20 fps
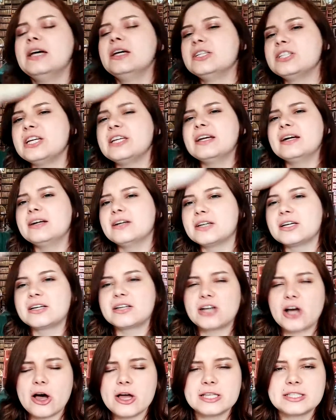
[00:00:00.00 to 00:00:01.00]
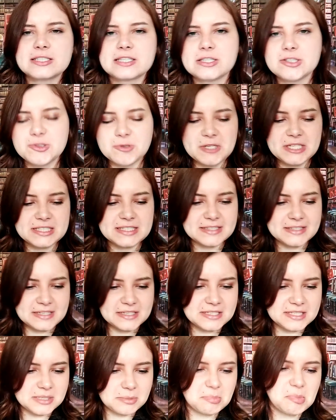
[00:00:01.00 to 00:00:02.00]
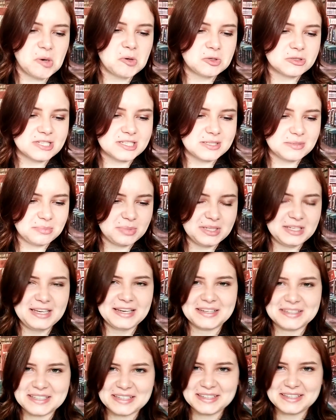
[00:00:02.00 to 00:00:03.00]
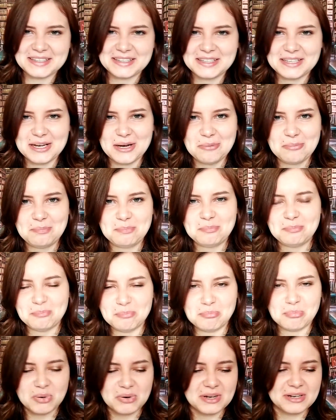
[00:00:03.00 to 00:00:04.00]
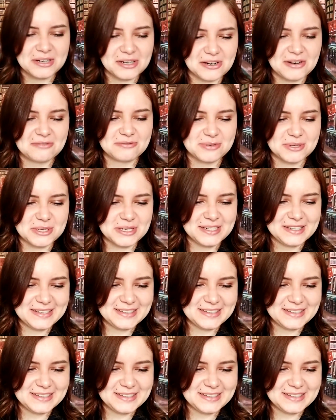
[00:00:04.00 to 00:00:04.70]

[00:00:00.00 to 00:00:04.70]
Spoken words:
Jada, concentrate. This is supposed to be a book cover